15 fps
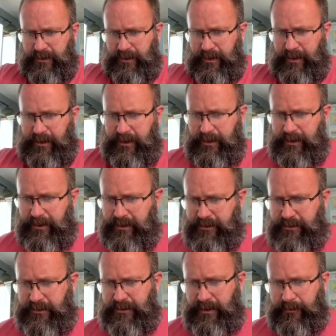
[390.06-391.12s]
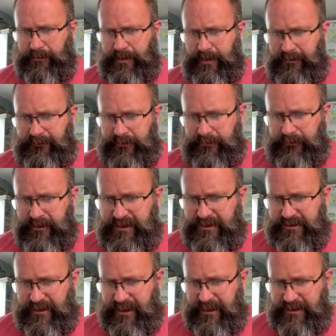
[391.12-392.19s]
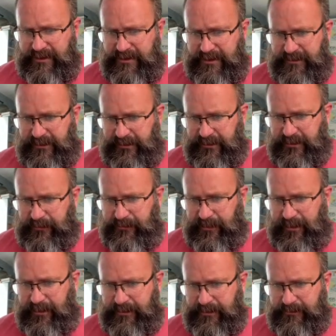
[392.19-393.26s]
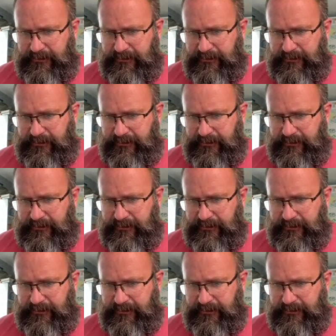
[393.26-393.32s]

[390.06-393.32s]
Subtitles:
and I'm going to have to resize this a little bit.